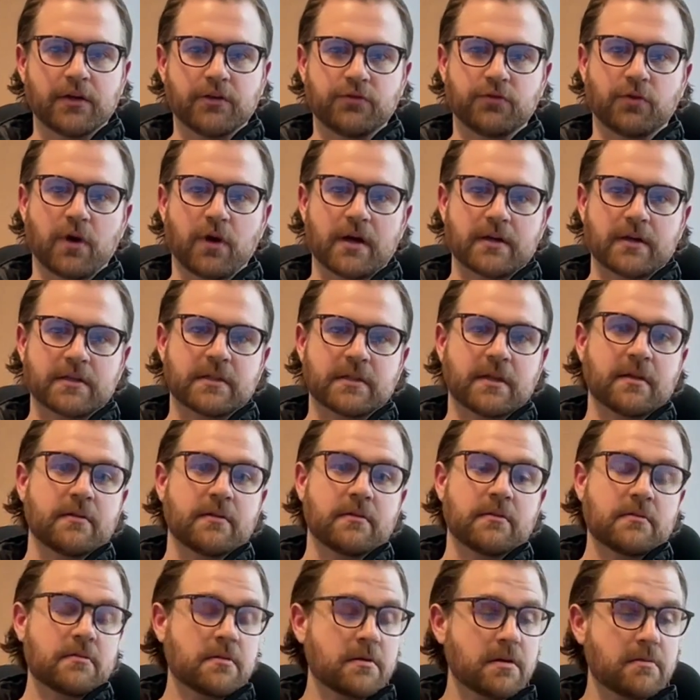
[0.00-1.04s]
drugs
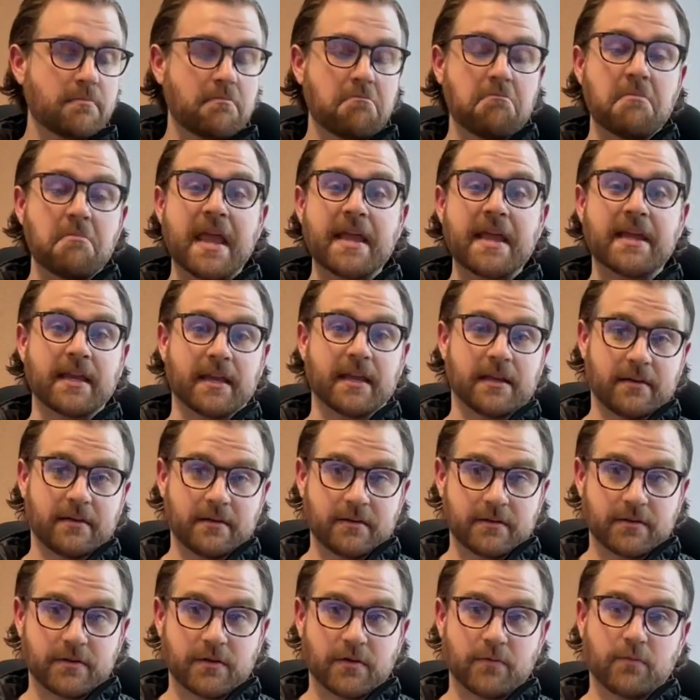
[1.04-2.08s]
can make it
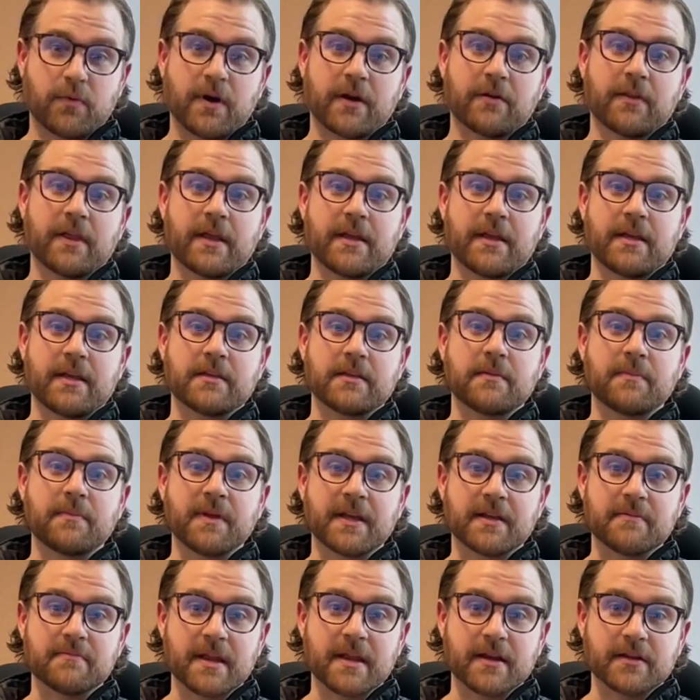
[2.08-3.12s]
to where they need to
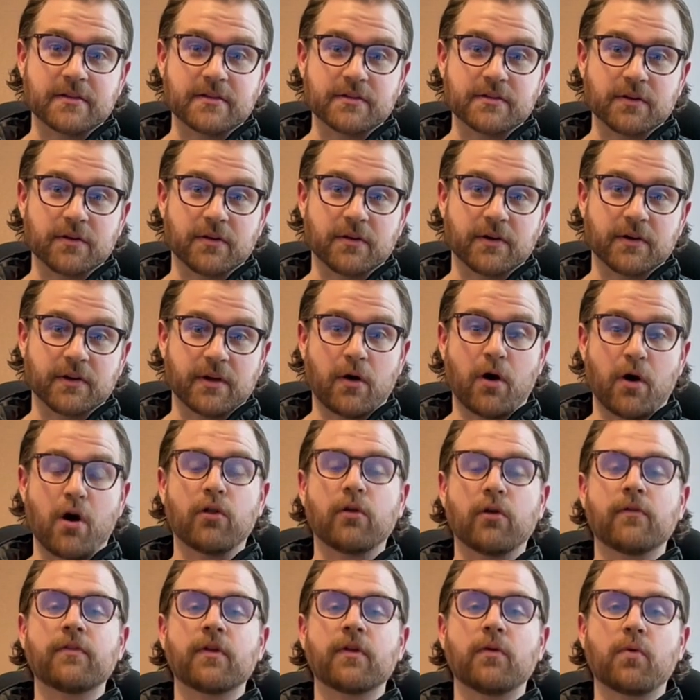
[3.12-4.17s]
be administered all
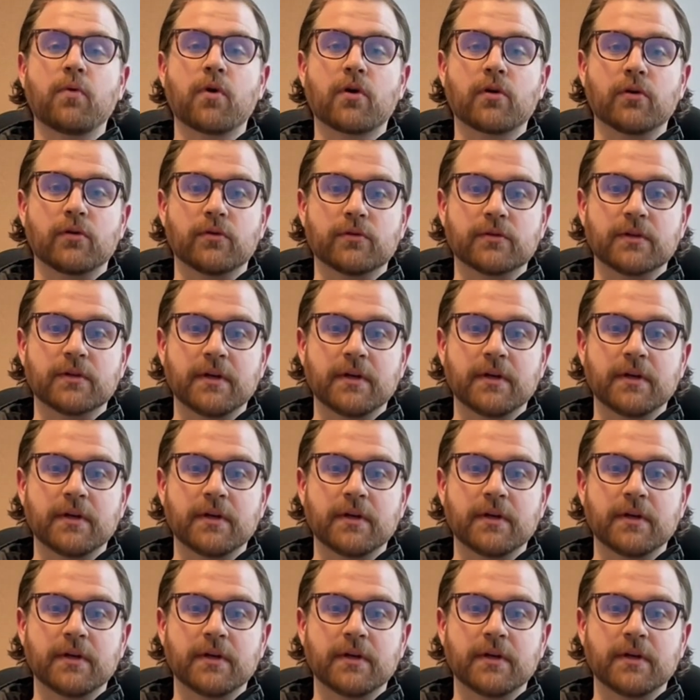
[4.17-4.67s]
over the world.